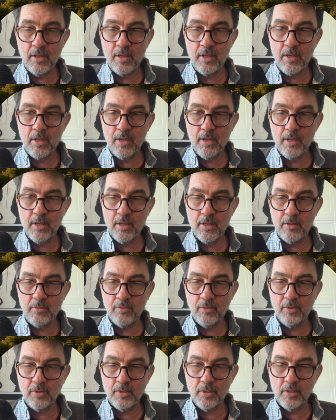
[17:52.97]

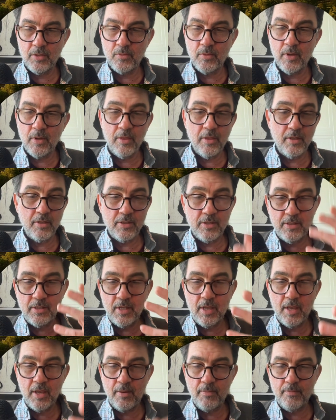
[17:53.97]
and we'll just run the
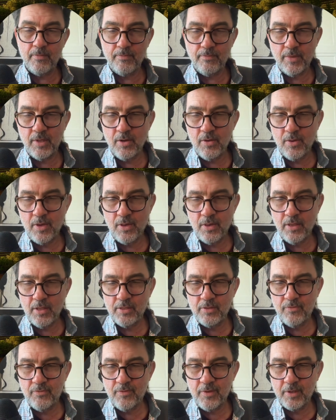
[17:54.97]
same. You know what?
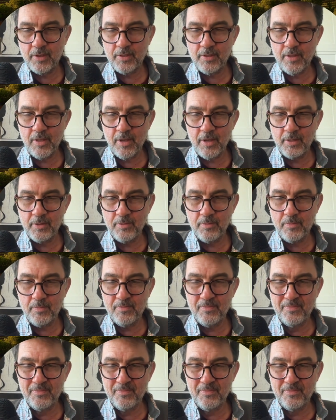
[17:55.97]
Let's fix that